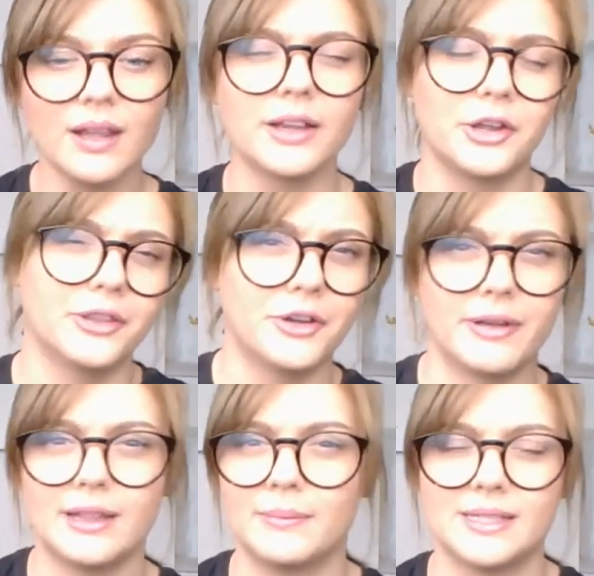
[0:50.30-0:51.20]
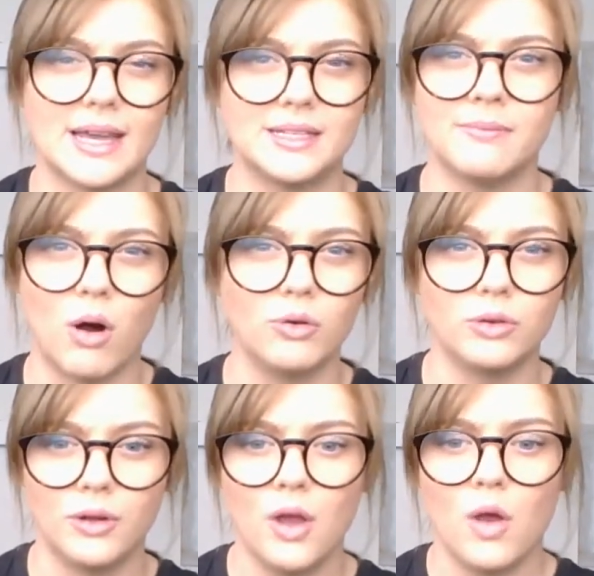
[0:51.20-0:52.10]
the curriculum has had to mould
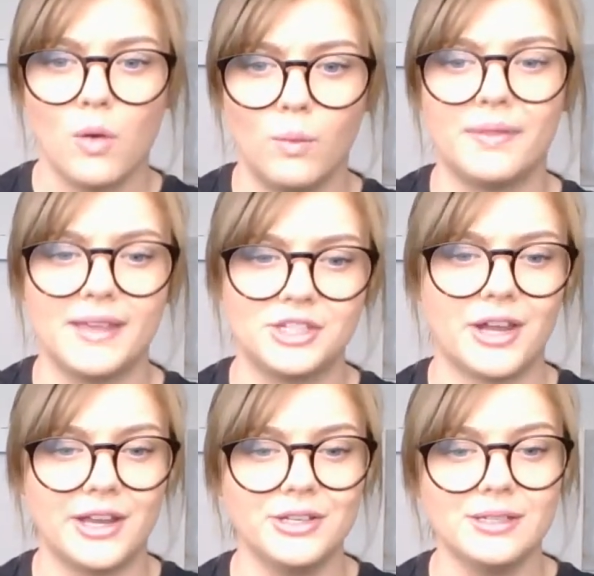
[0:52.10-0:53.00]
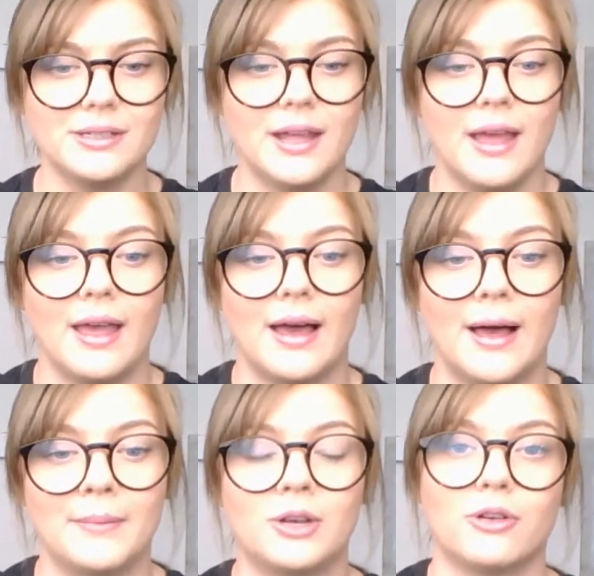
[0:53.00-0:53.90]
with these changes
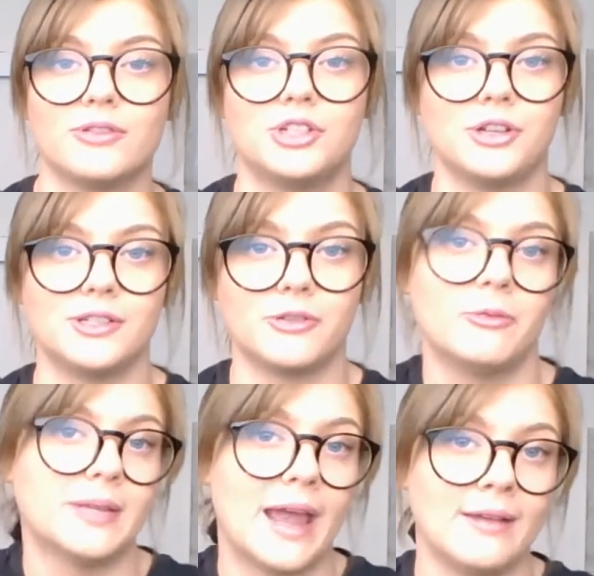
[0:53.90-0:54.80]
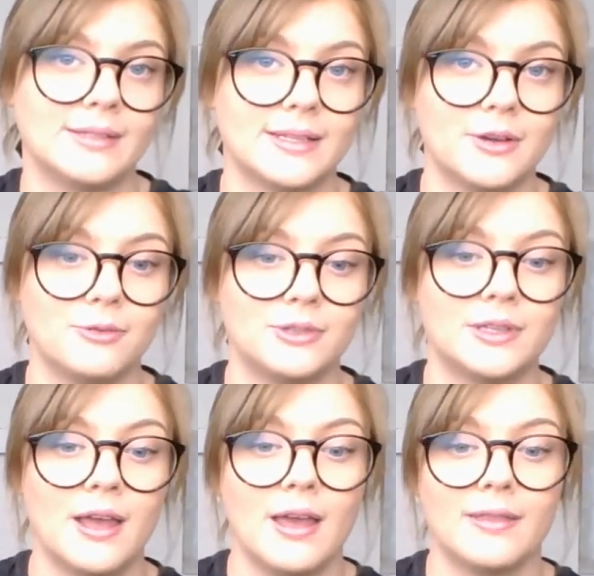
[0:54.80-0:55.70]
in order for students to obtain skills
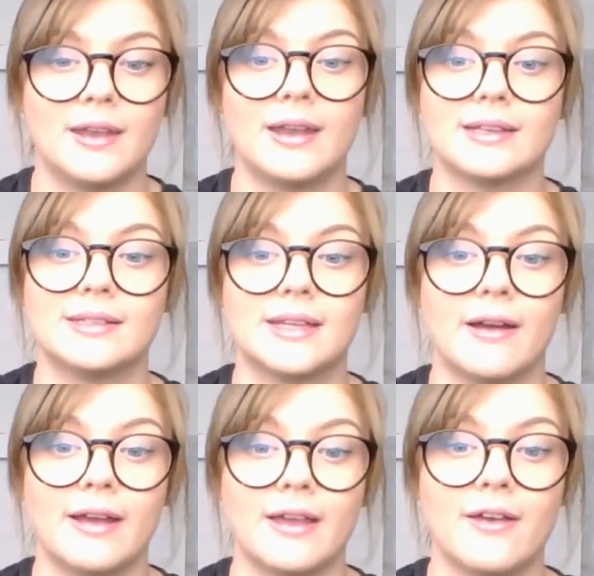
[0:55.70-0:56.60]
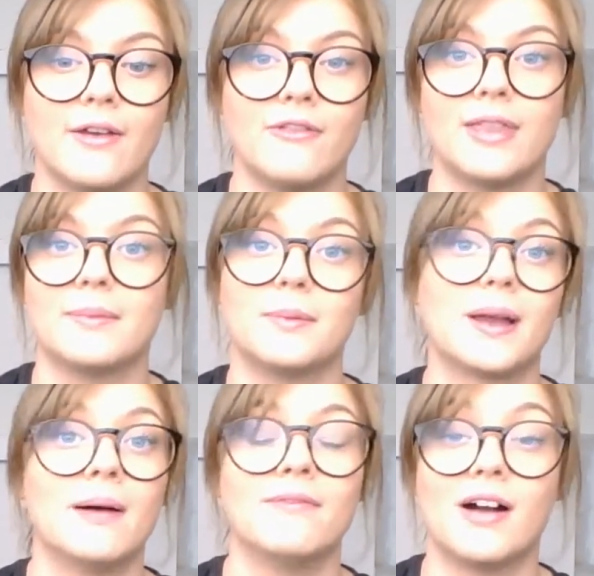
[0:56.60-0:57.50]
that are necessary for them to
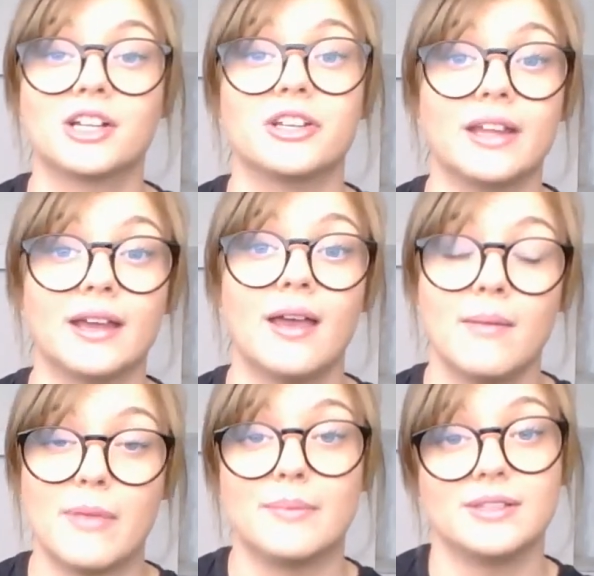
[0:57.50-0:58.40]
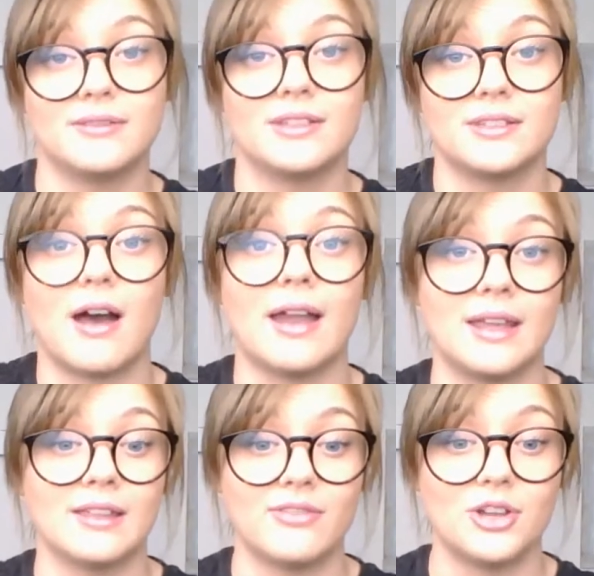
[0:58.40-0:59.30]
become functioning members of society
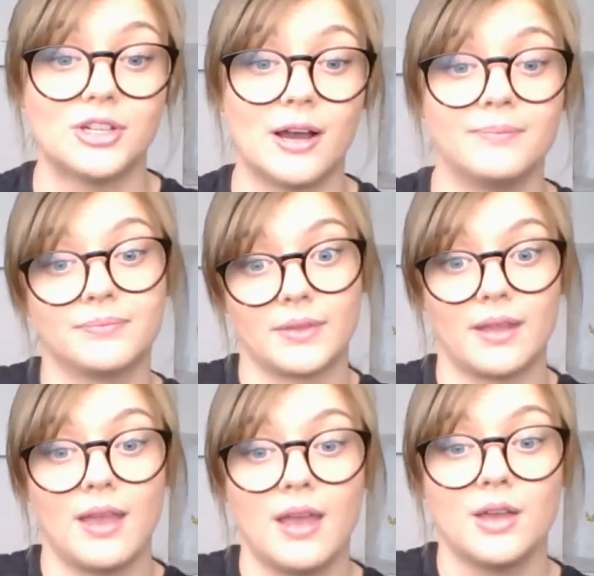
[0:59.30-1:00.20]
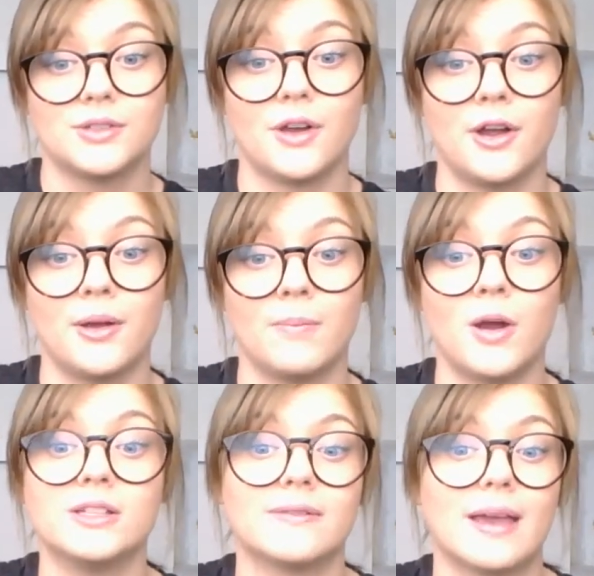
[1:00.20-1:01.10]
in the future. So
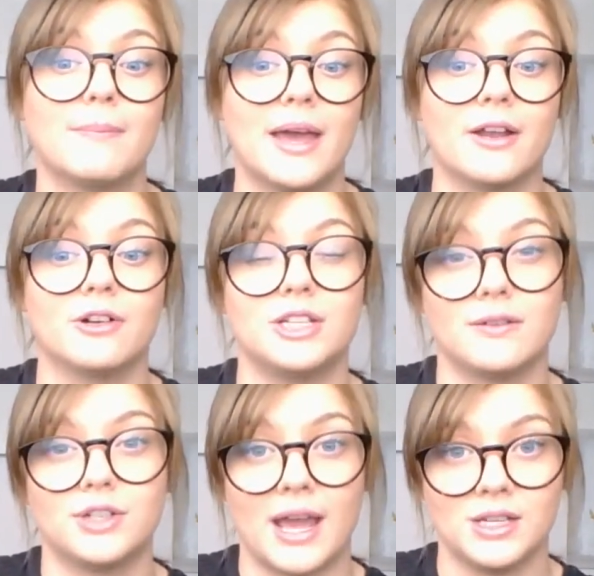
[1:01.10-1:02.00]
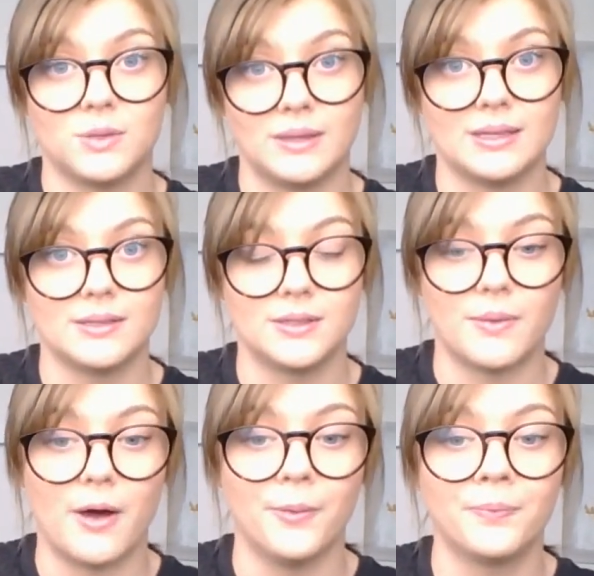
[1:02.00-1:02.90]
modes of pedagogy have changed with this as
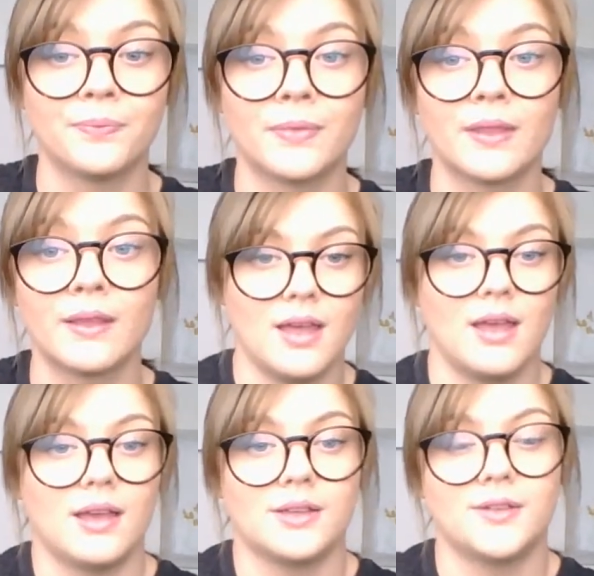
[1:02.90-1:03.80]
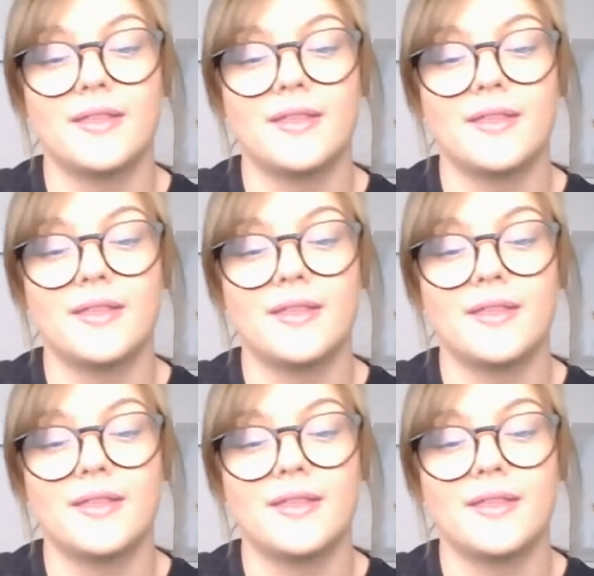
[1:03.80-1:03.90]
well. So there's